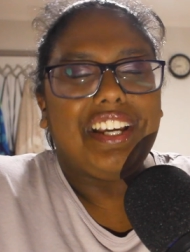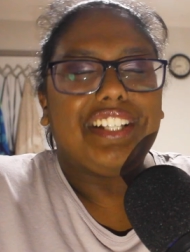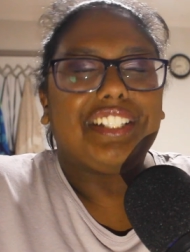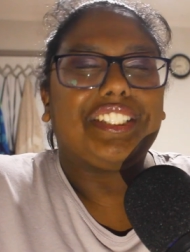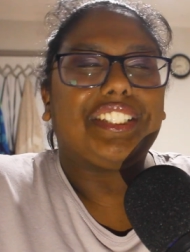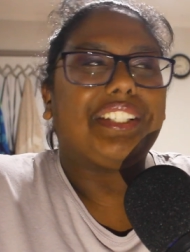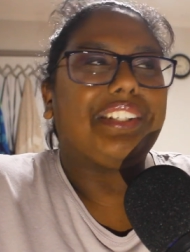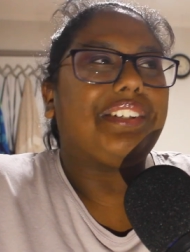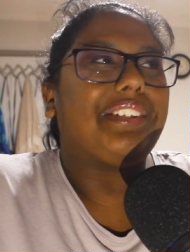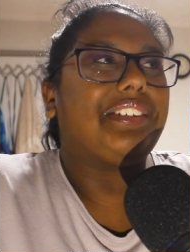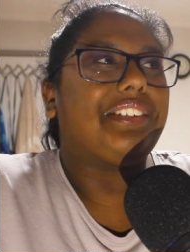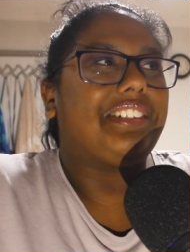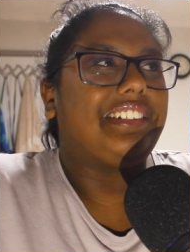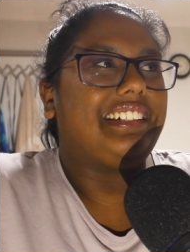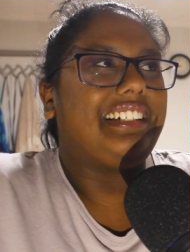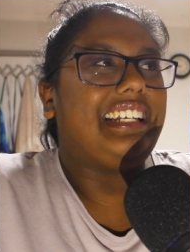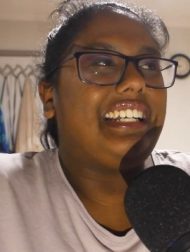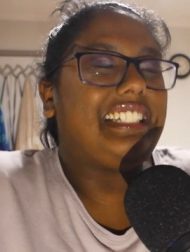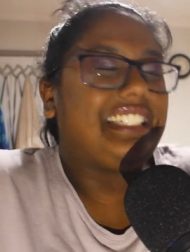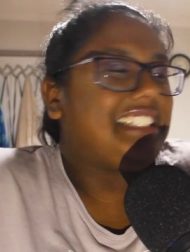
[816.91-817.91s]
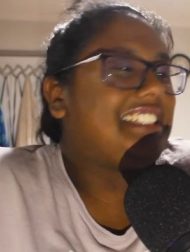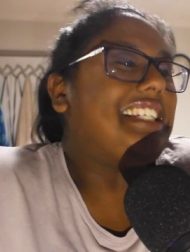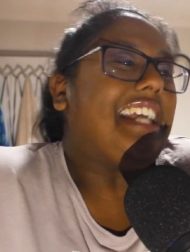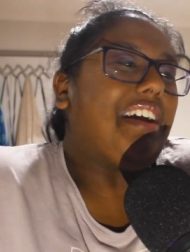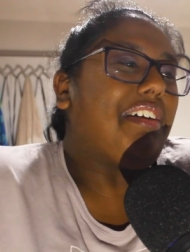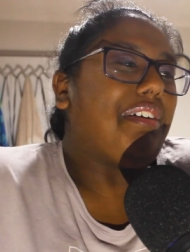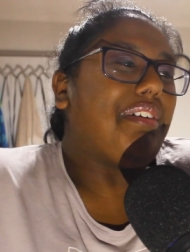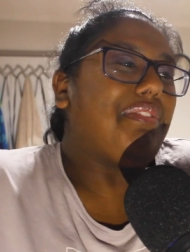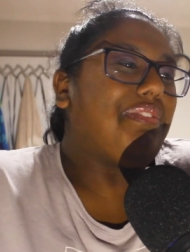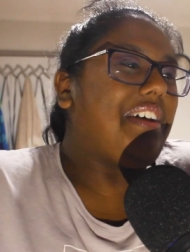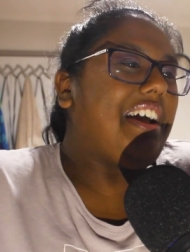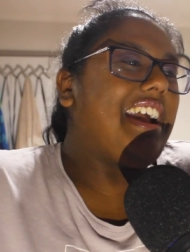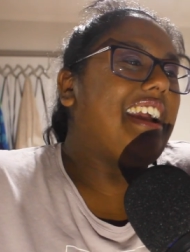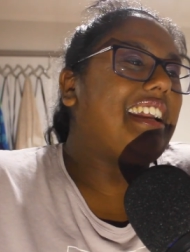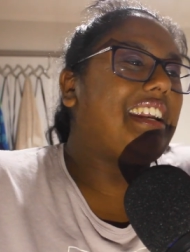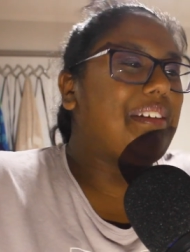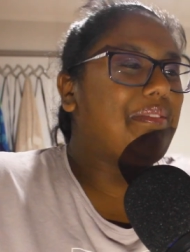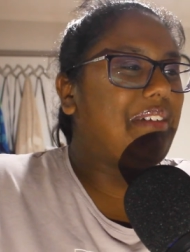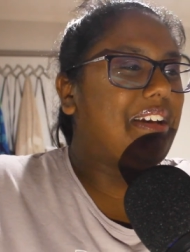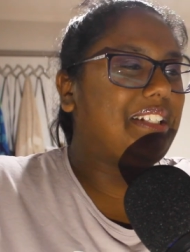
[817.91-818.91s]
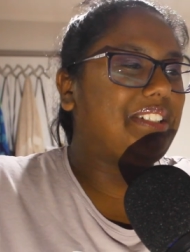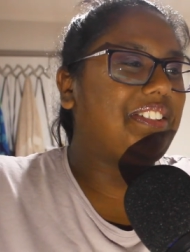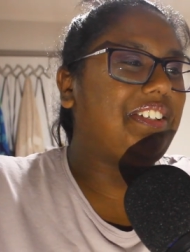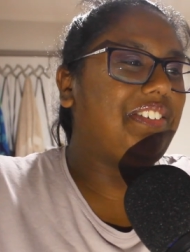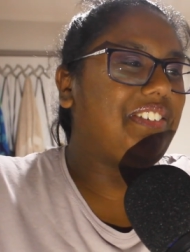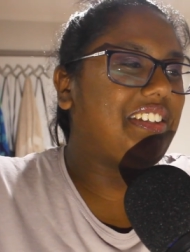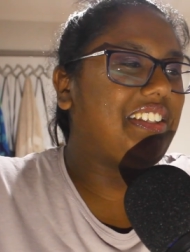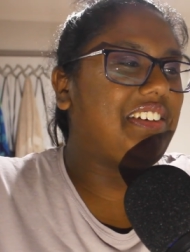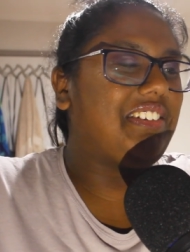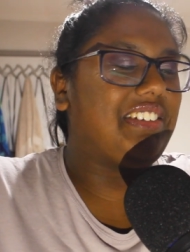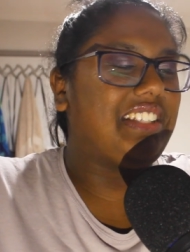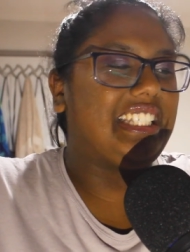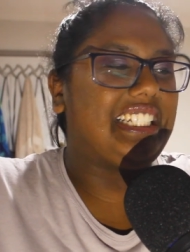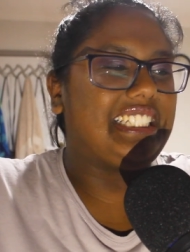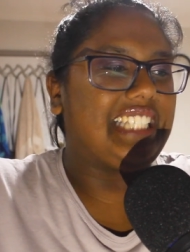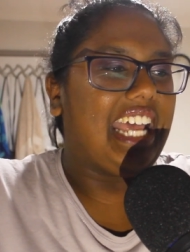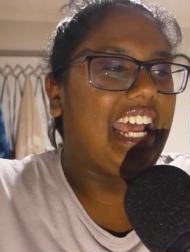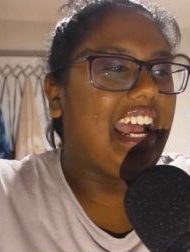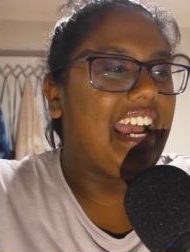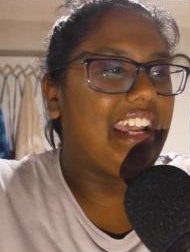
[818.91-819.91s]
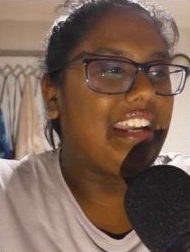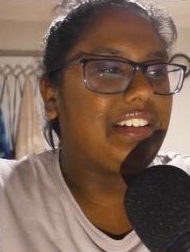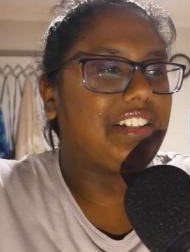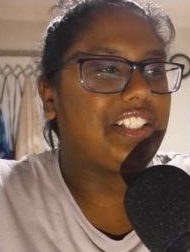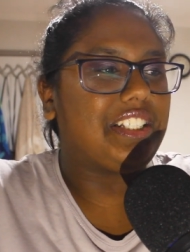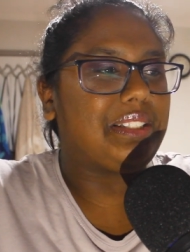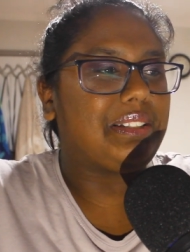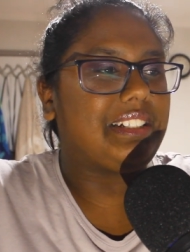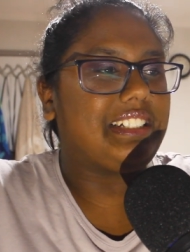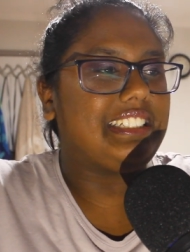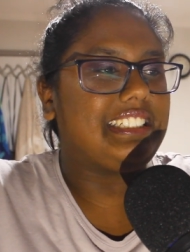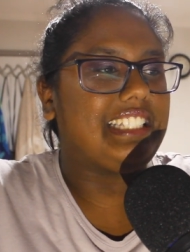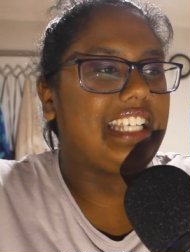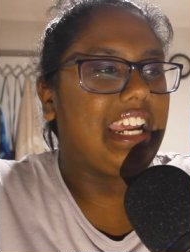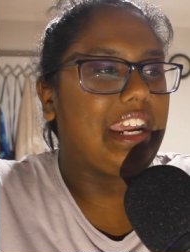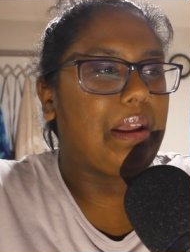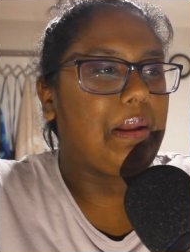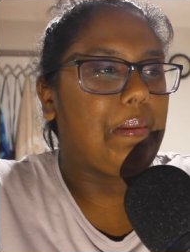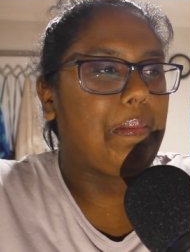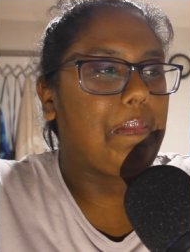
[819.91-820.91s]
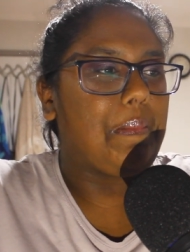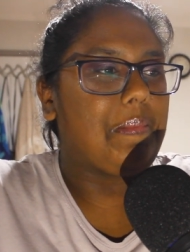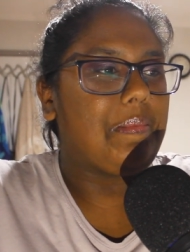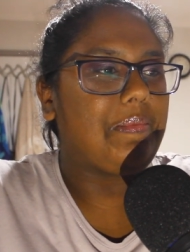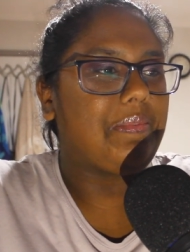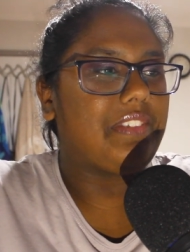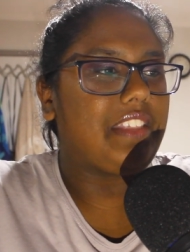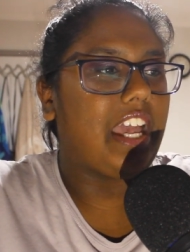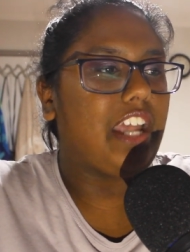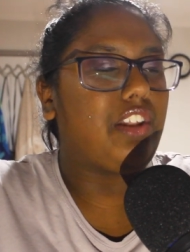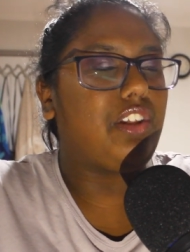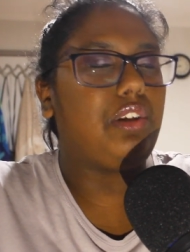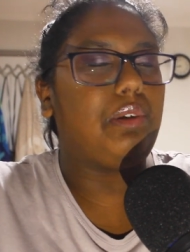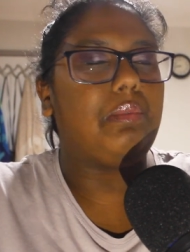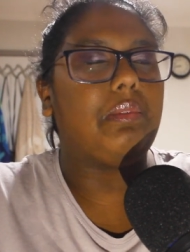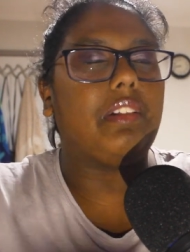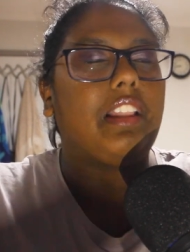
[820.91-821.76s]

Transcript: So it's terrifying. It makes me really, really sad, just because, like, that